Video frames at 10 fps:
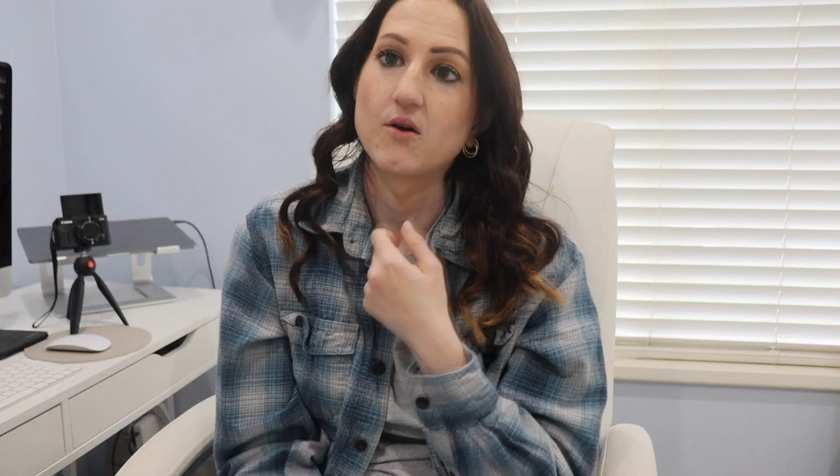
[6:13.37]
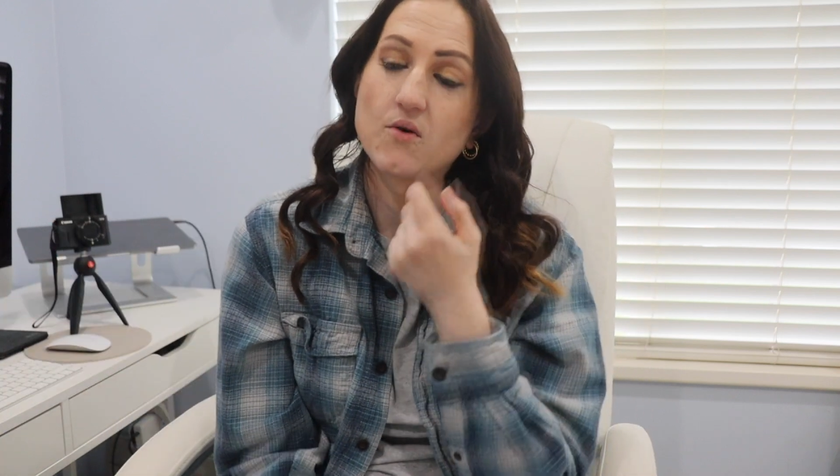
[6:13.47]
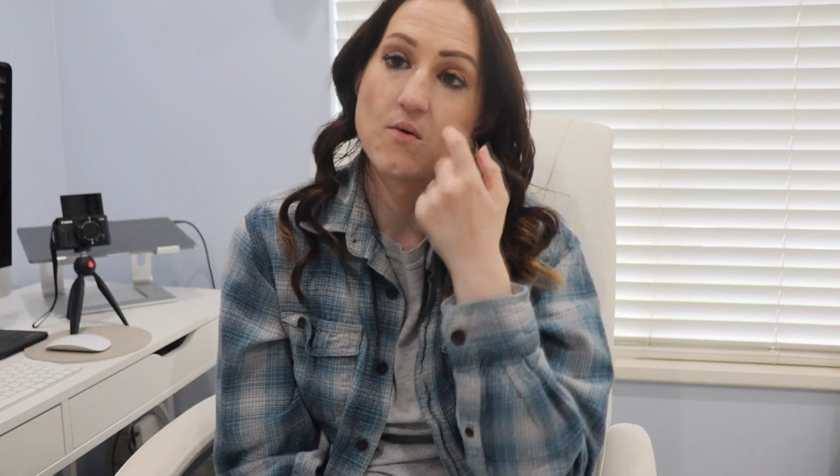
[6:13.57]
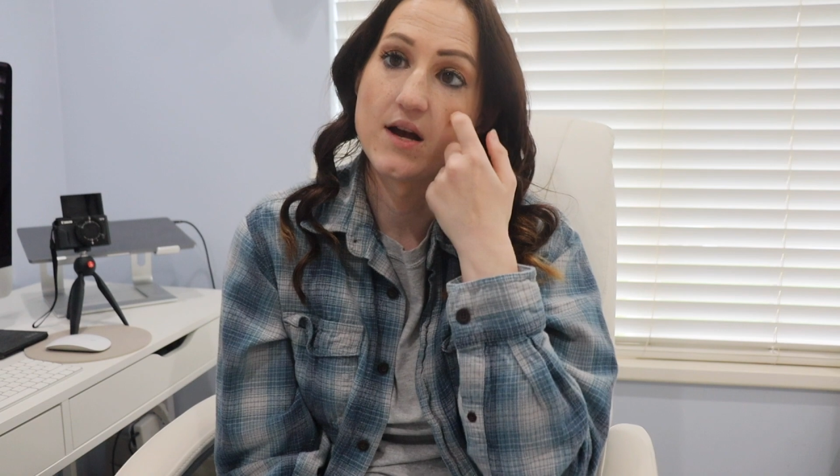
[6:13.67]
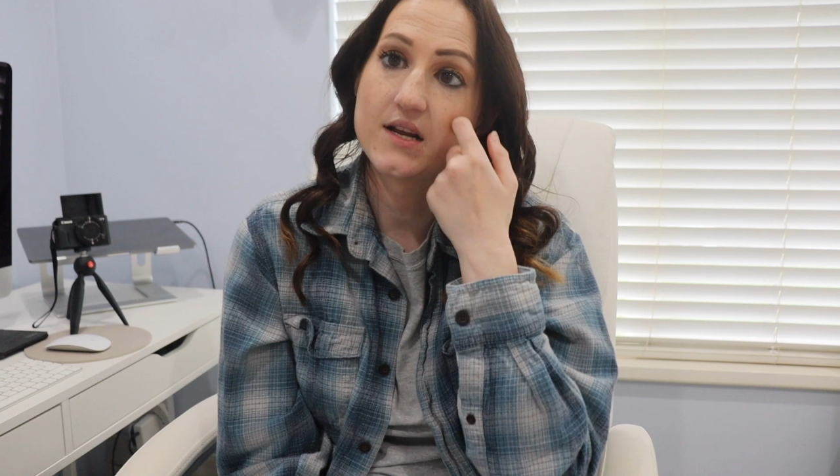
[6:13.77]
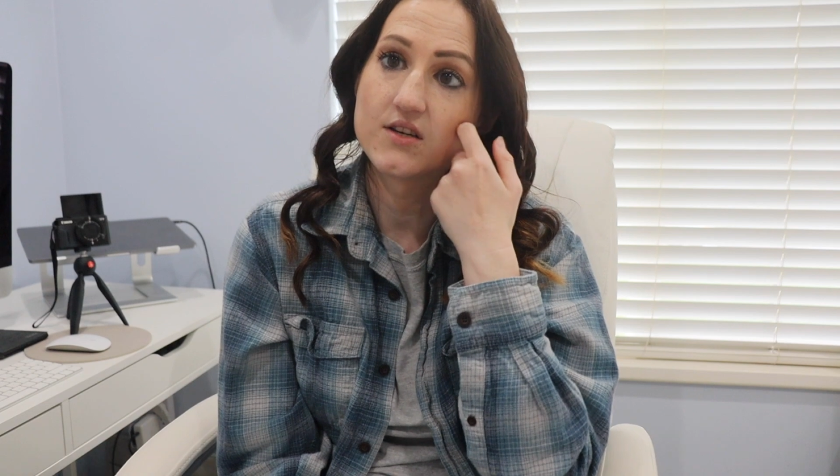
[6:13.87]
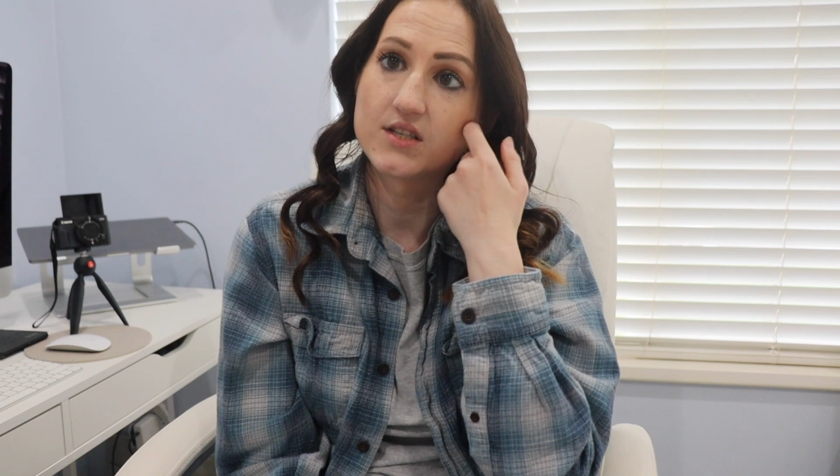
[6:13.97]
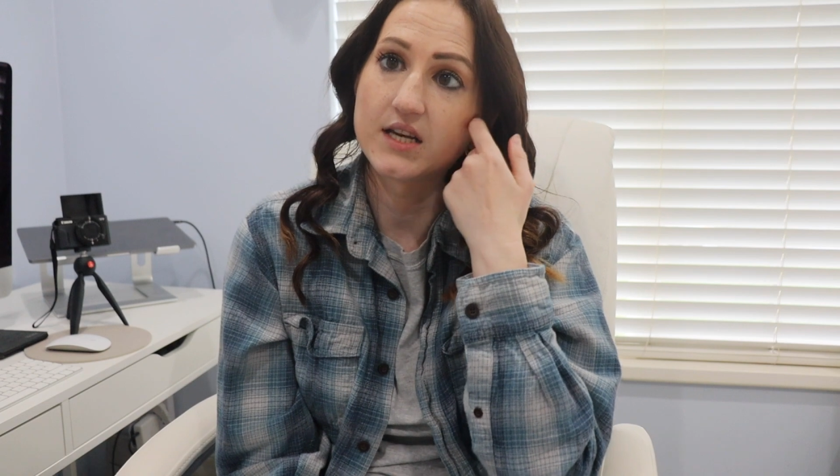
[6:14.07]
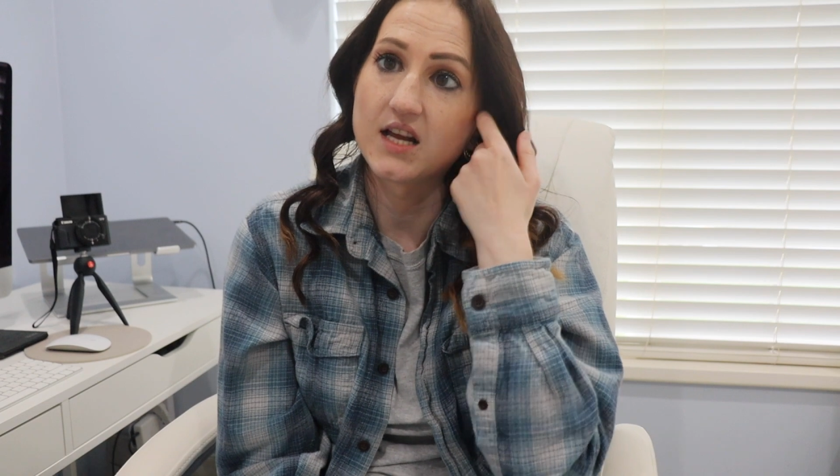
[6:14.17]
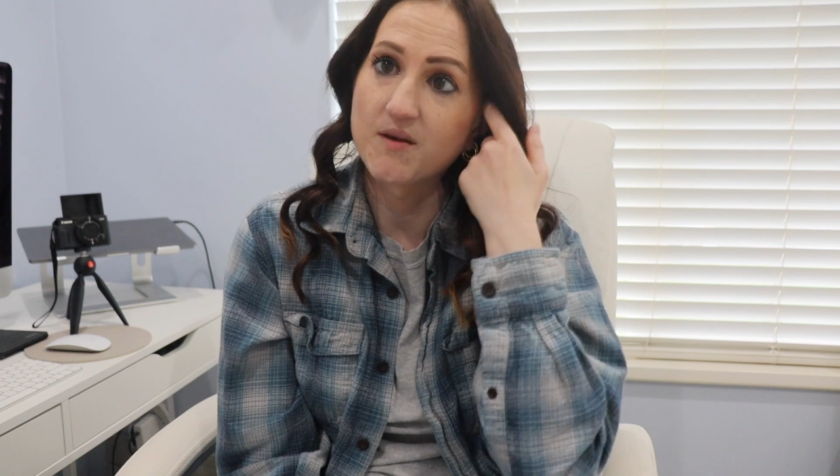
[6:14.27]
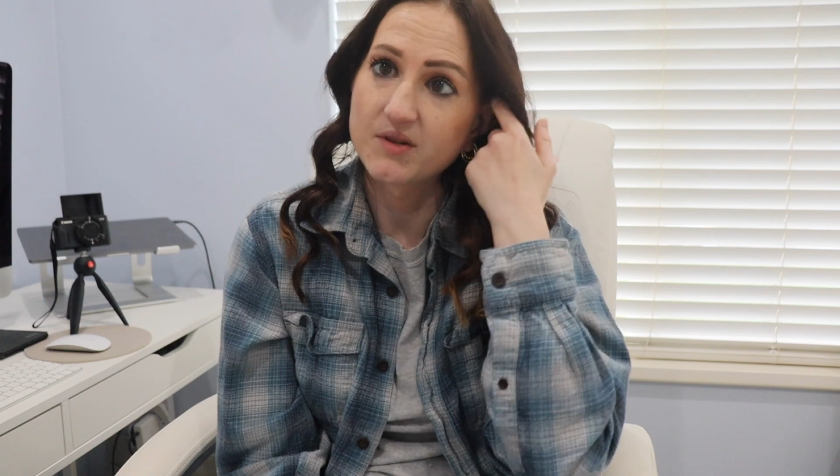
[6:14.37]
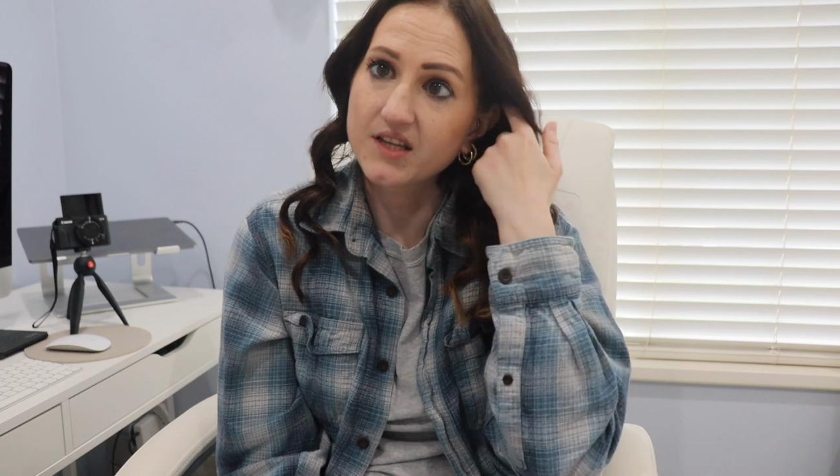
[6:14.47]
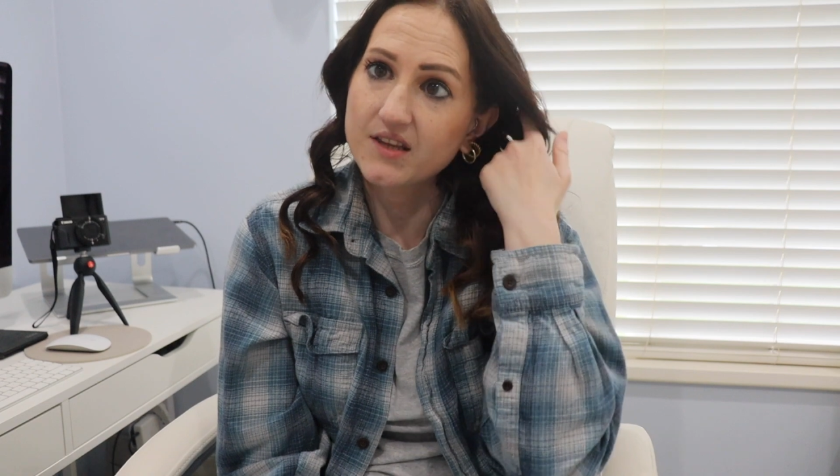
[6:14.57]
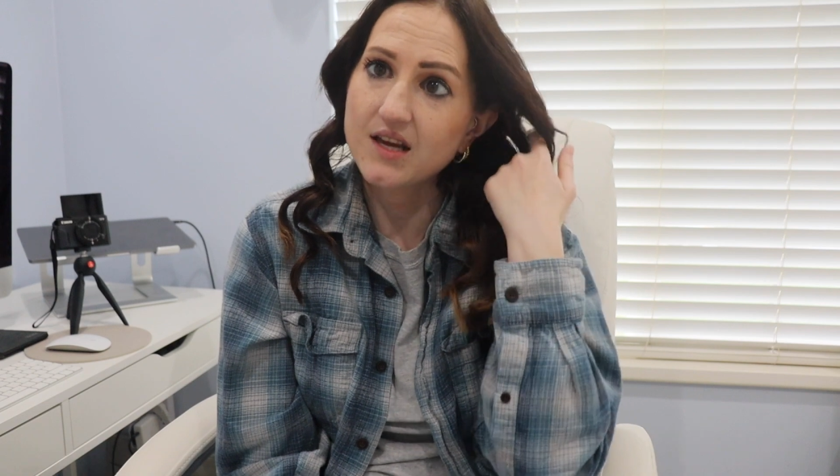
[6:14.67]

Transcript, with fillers: I don't know why it just kind of happened like